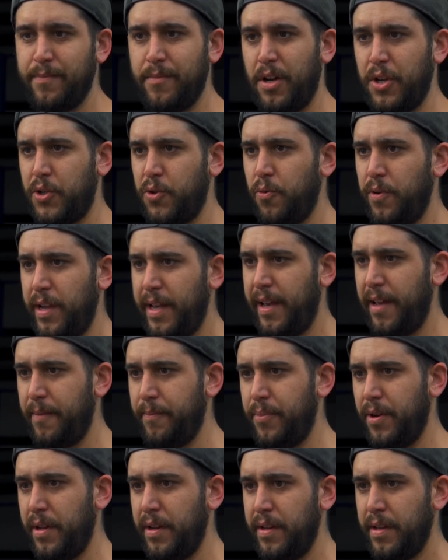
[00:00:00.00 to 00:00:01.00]
I'm not sure yet,
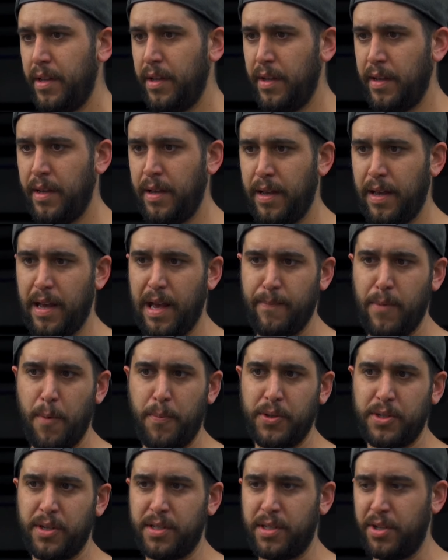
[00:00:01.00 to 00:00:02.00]
but I'm
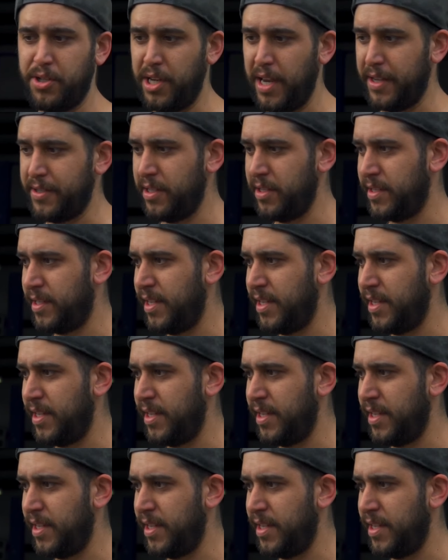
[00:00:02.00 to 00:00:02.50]
open to suggestions